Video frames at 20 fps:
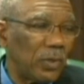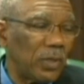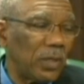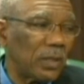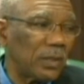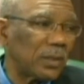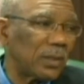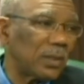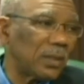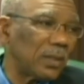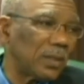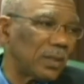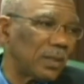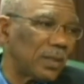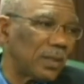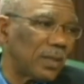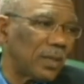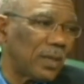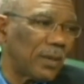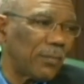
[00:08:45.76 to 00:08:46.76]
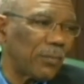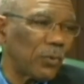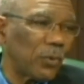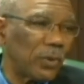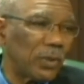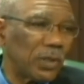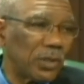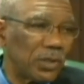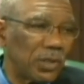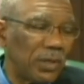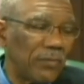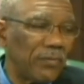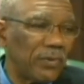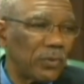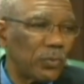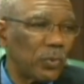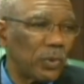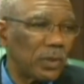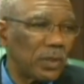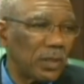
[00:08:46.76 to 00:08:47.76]
we're not going to achieve
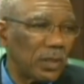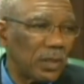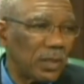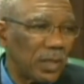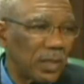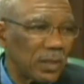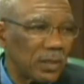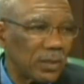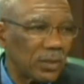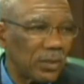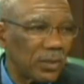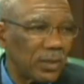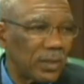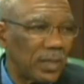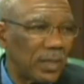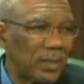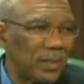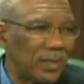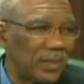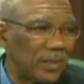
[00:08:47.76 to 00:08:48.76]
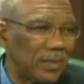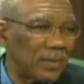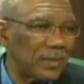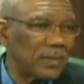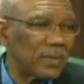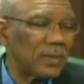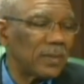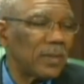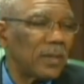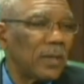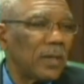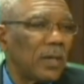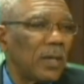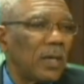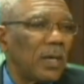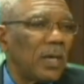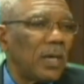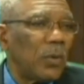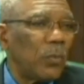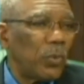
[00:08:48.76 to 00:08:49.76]
it within the next 39 days.
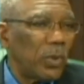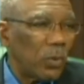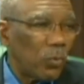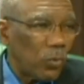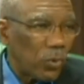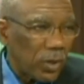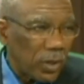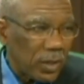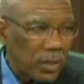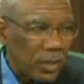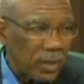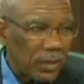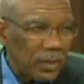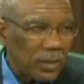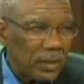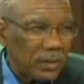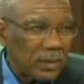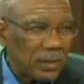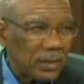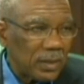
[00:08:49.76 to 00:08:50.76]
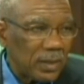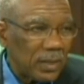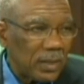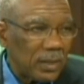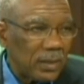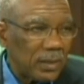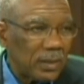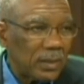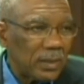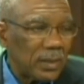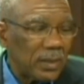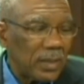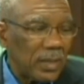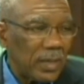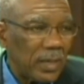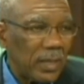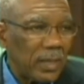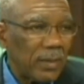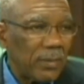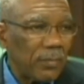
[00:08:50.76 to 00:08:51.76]
We are working on it, and
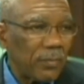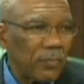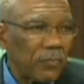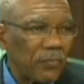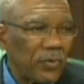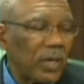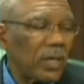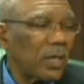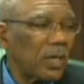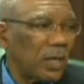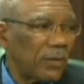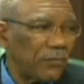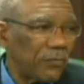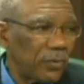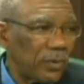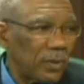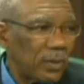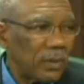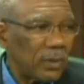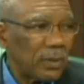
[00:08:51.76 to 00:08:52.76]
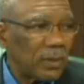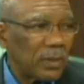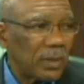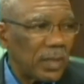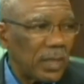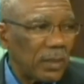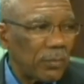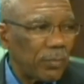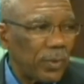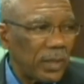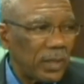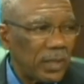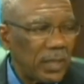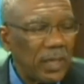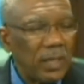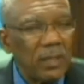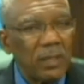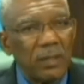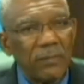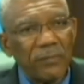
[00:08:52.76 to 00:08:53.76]
I am very confident that by
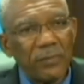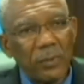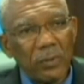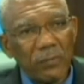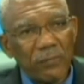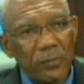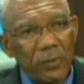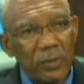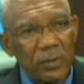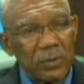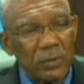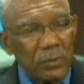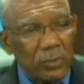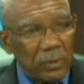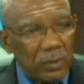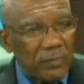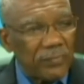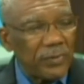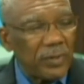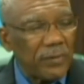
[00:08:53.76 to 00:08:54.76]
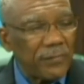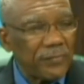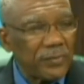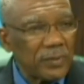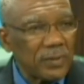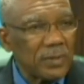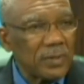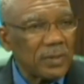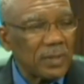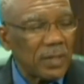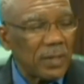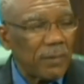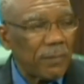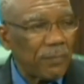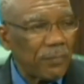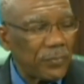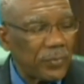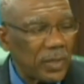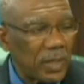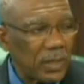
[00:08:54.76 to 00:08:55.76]
the end of our first tour of office,
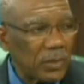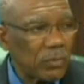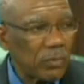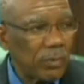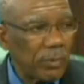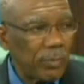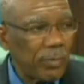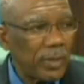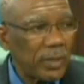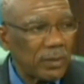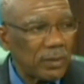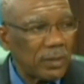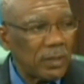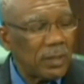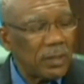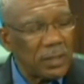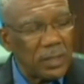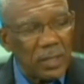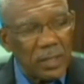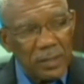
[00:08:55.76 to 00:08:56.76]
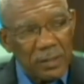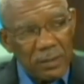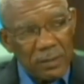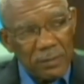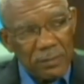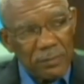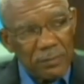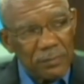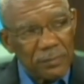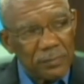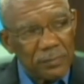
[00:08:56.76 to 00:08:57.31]
things will be better than they are now.